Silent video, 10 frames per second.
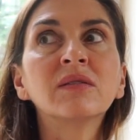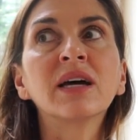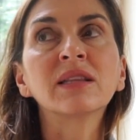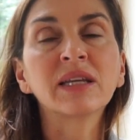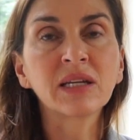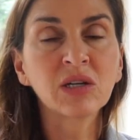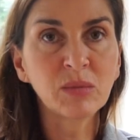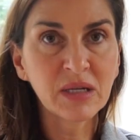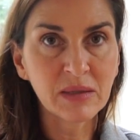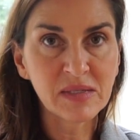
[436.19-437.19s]
that letting
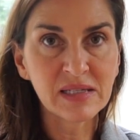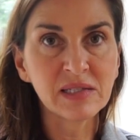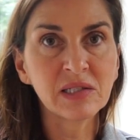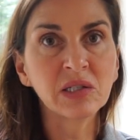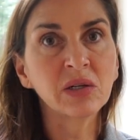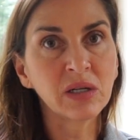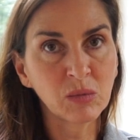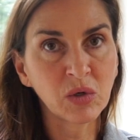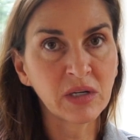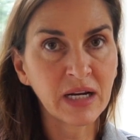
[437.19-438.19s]
go becomes easier
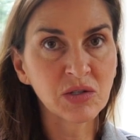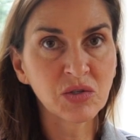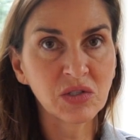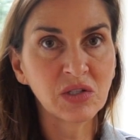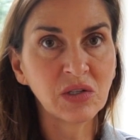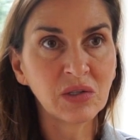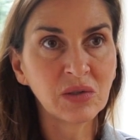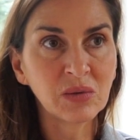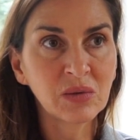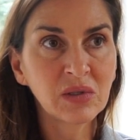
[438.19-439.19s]
and more natural to
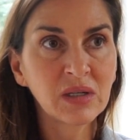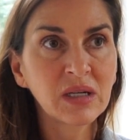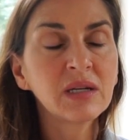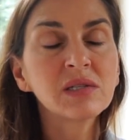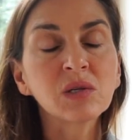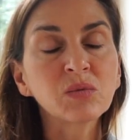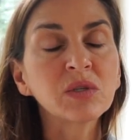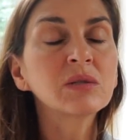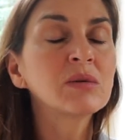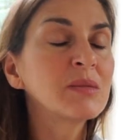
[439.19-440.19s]
you. So
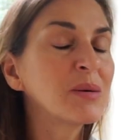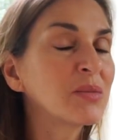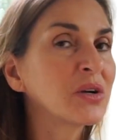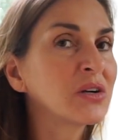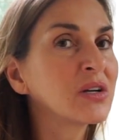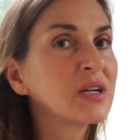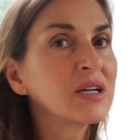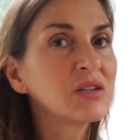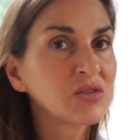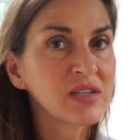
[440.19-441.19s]
really remember,
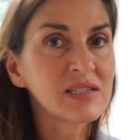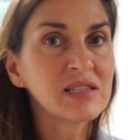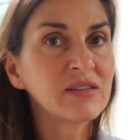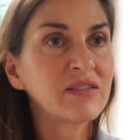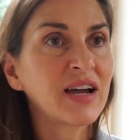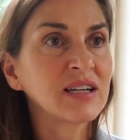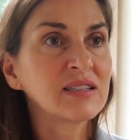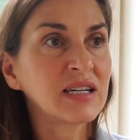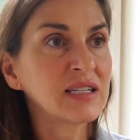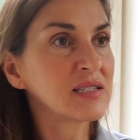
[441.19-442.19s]
trust in the
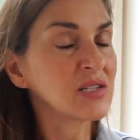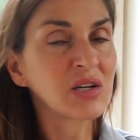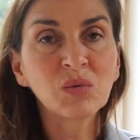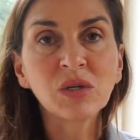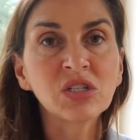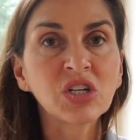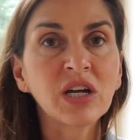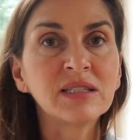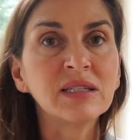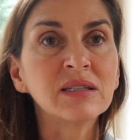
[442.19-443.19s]
fact that it's not a
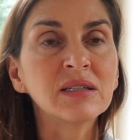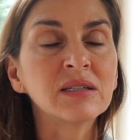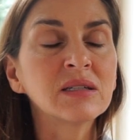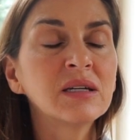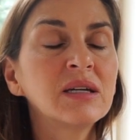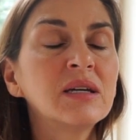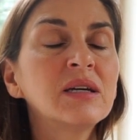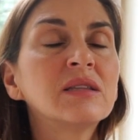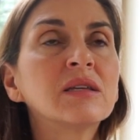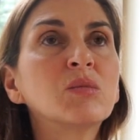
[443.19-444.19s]
one-shot deal.
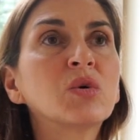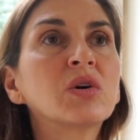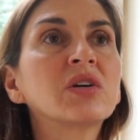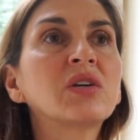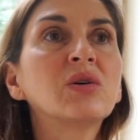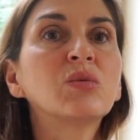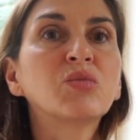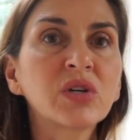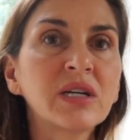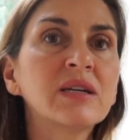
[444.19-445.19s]
The more you
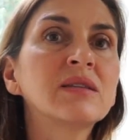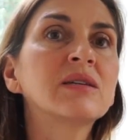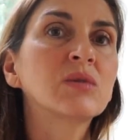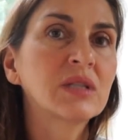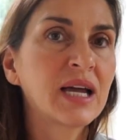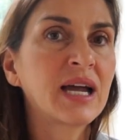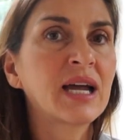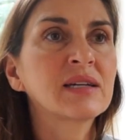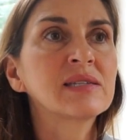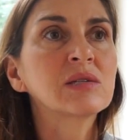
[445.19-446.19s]
breathe and
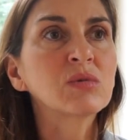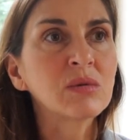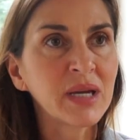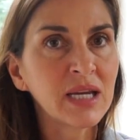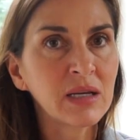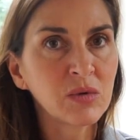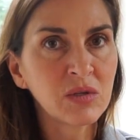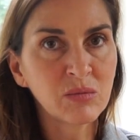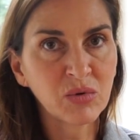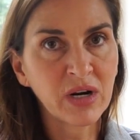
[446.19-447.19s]
relax and remain
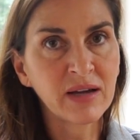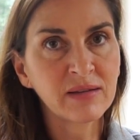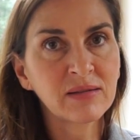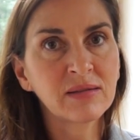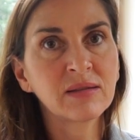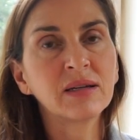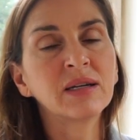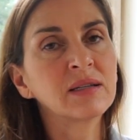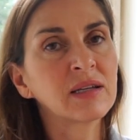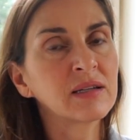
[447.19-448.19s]
with your breath
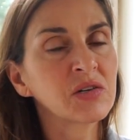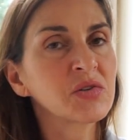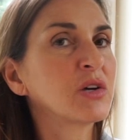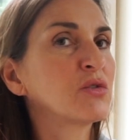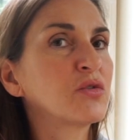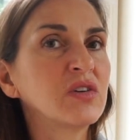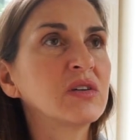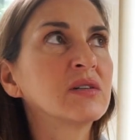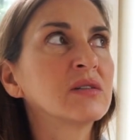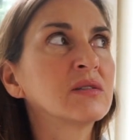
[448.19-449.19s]
and let yourself
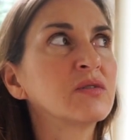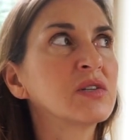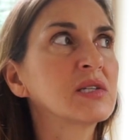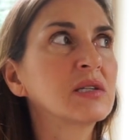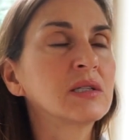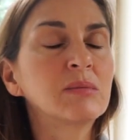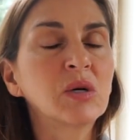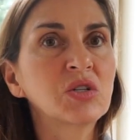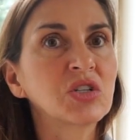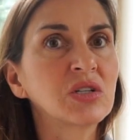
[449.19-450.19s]
feel the physical and
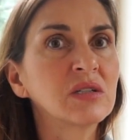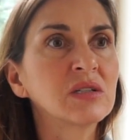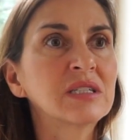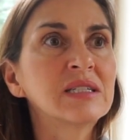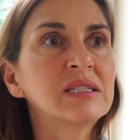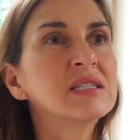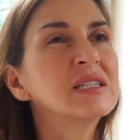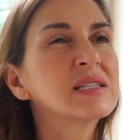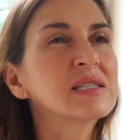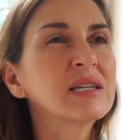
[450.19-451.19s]
emotional
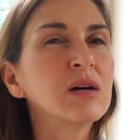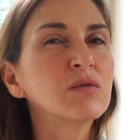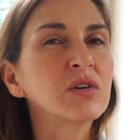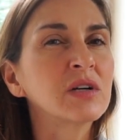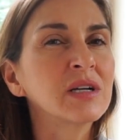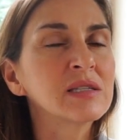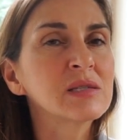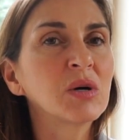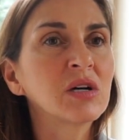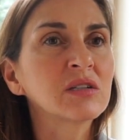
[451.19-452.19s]
discomfort in
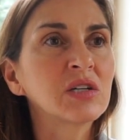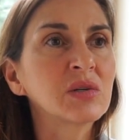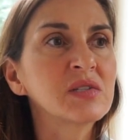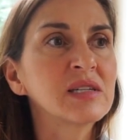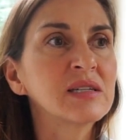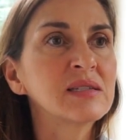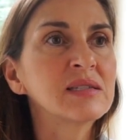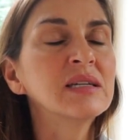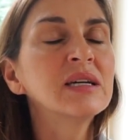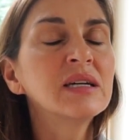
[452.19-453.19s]
small
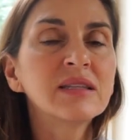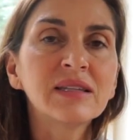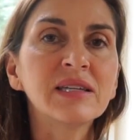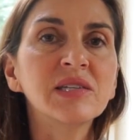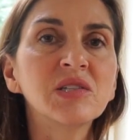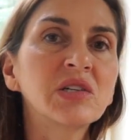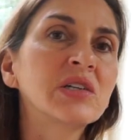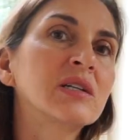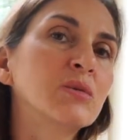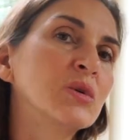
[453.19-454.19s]
doses, the
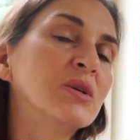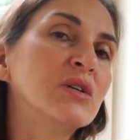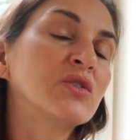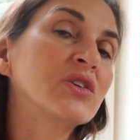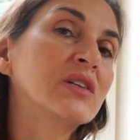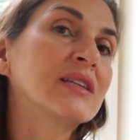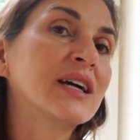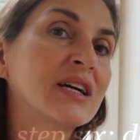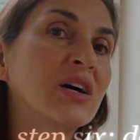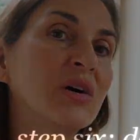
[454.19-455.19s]
easier it will be for you to let